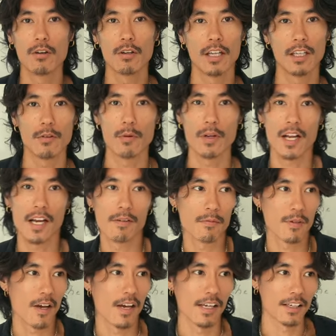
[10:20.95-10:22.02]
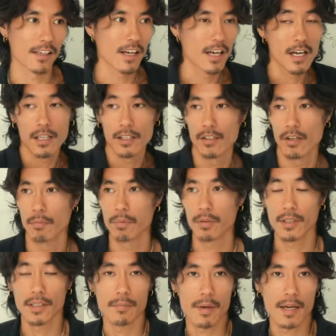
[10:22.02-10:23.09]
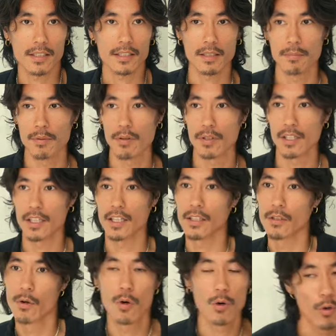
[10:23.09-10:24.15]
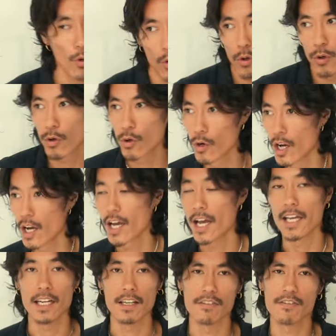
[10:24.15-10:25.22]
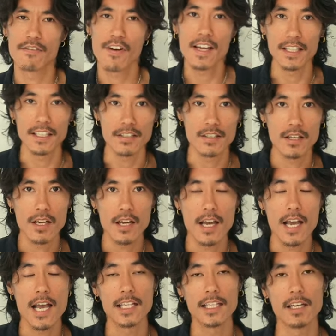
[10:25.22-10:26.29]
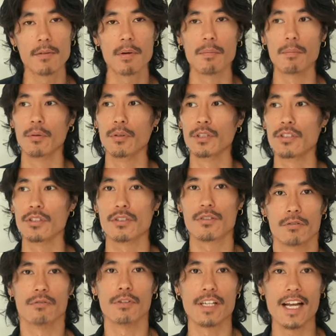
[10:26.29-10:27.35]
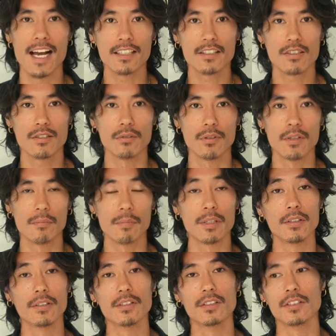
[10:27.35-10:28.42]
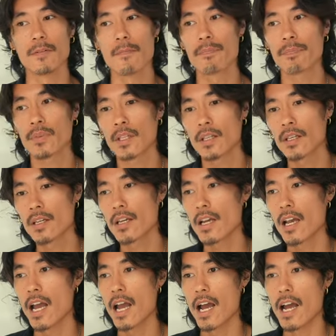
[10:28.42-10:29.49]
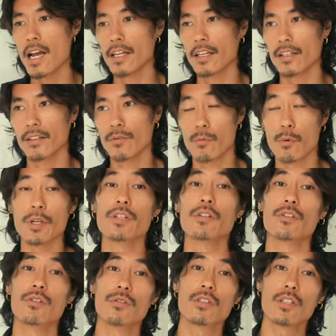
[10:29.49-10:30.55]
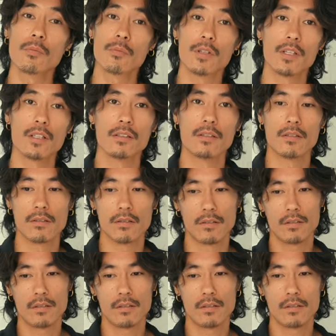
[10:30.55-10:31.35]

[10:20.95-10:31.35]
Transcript: or like when I'm like, you know, playing basketball and then like, and I faint, and then my body just reacts to it. Because when you do something